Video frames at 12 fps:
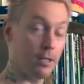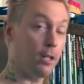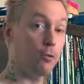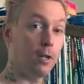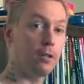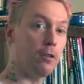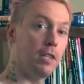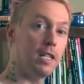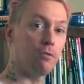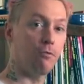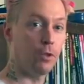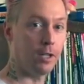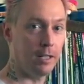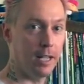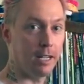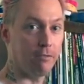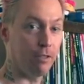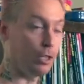I'll crinkle things for you
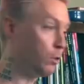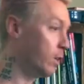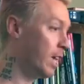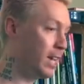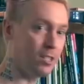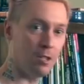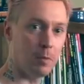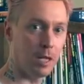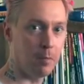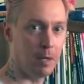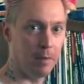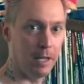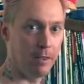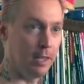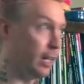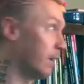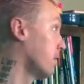later for you ASMR people out there.